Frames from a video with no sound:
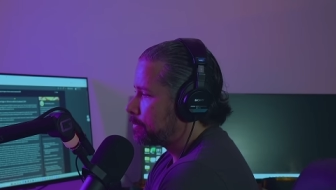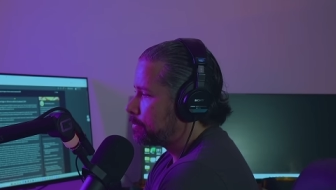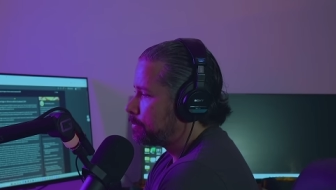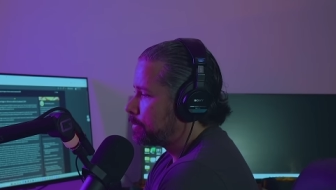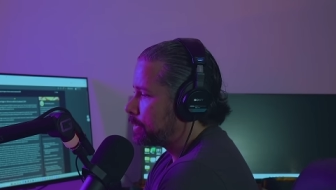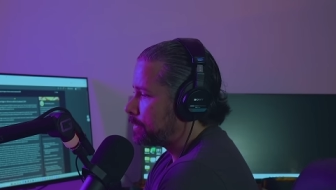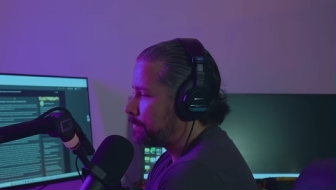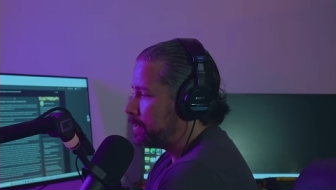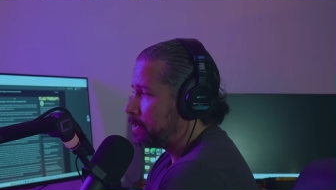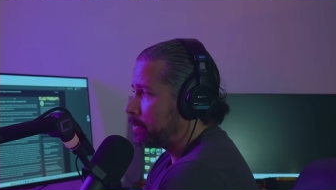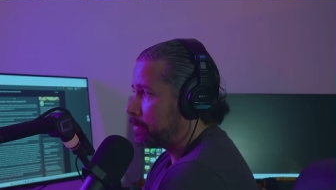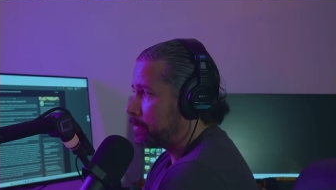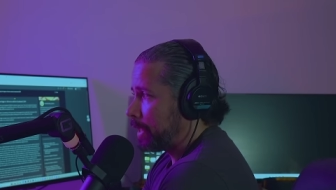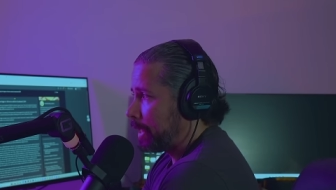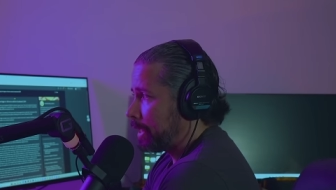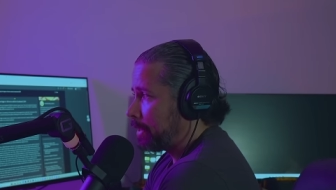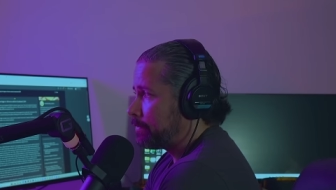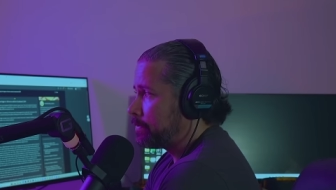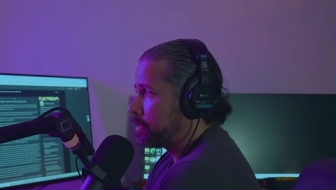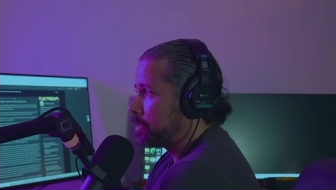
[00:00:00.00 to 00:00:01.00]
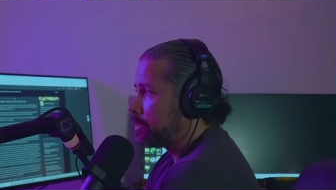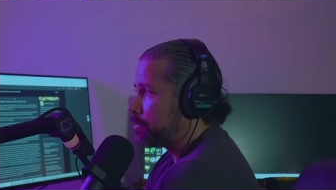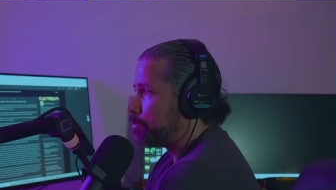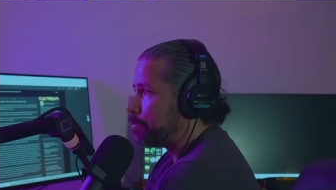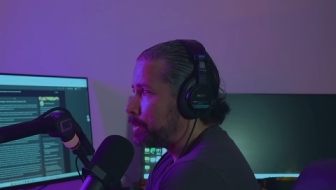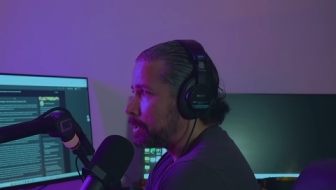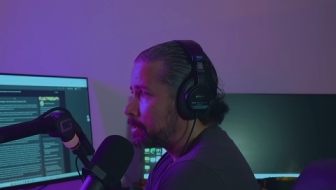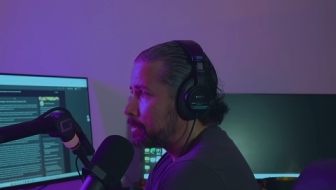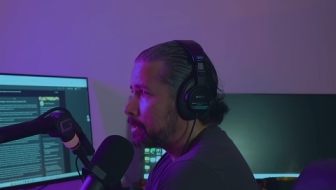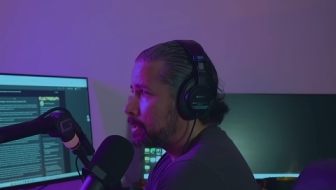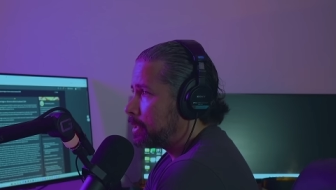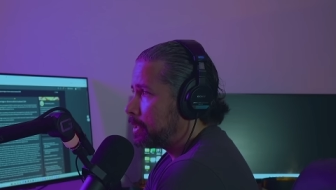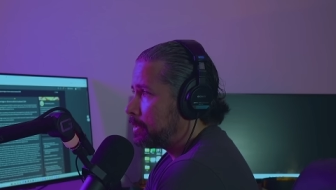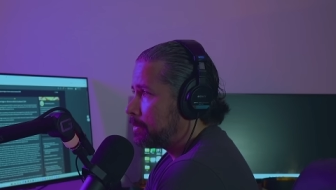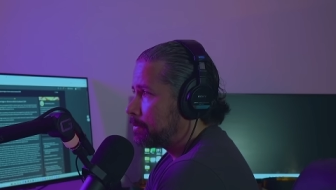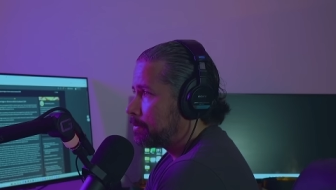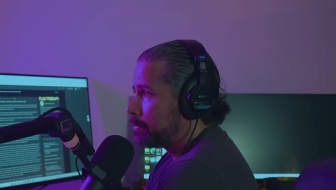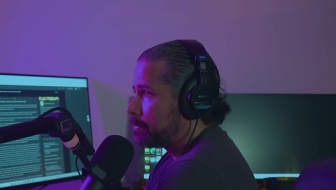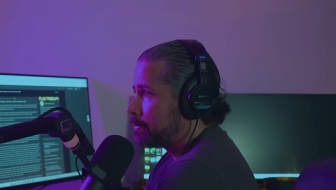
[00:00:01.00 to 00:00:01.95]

But if you don't have an ability